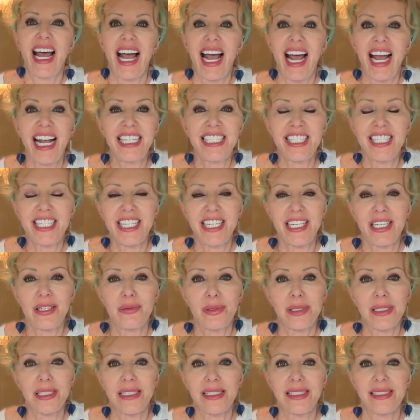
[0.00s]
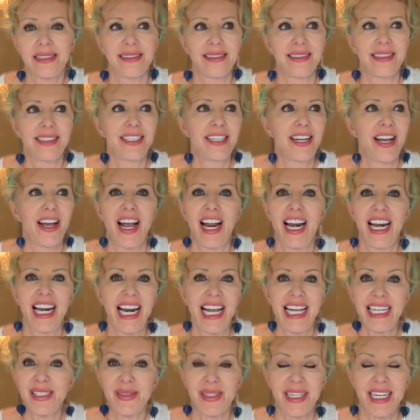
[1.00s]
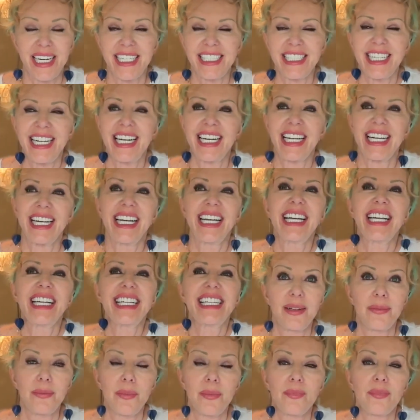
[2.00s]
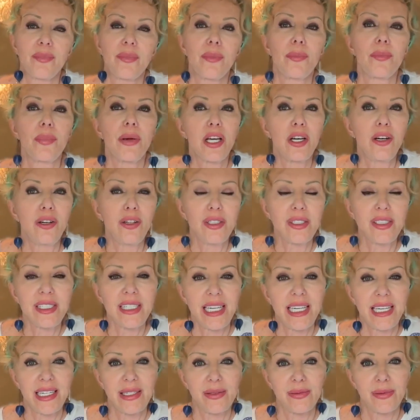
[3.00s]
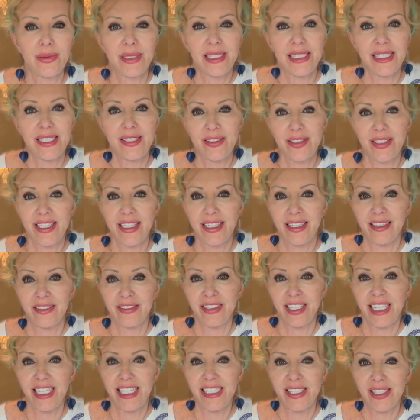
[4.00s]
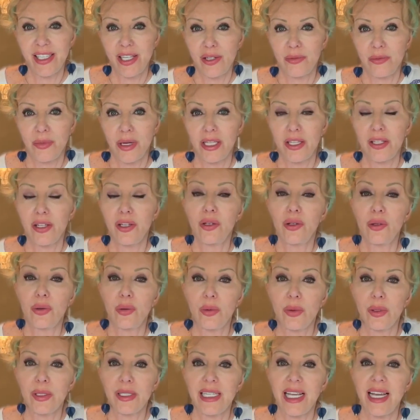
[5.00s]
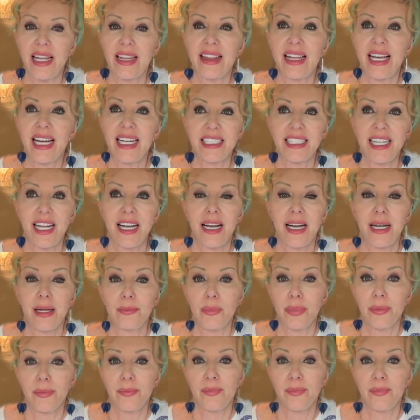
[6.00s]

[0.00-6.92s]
And she was, her legs were like jelly, because he was looking after his own mother, who was at that time